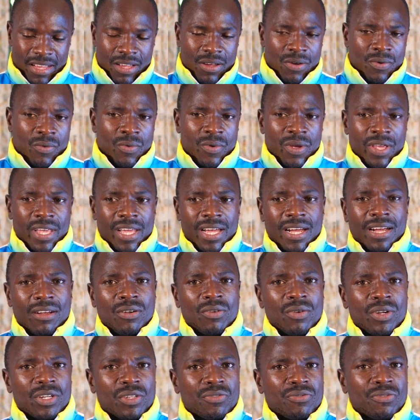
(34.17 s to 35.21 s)
We are
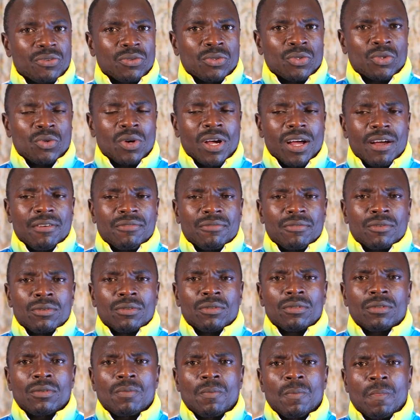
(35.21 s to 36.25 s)
grateful to have
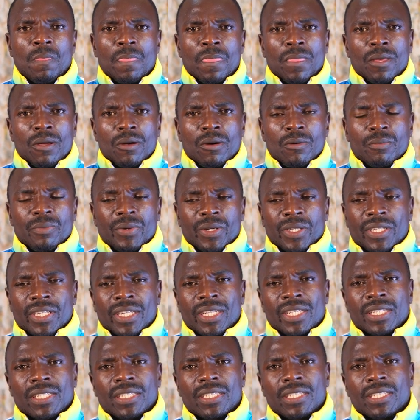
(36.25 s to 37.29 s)

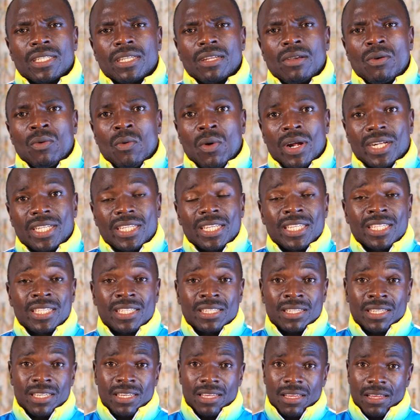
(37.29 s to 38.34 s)
completed what
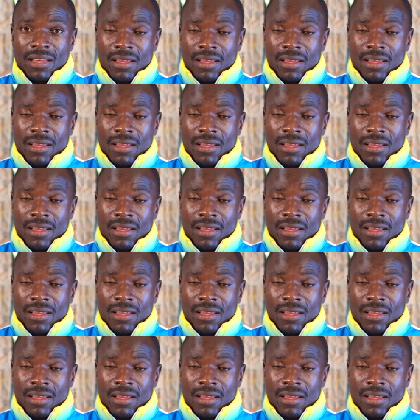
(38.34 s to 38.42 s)
is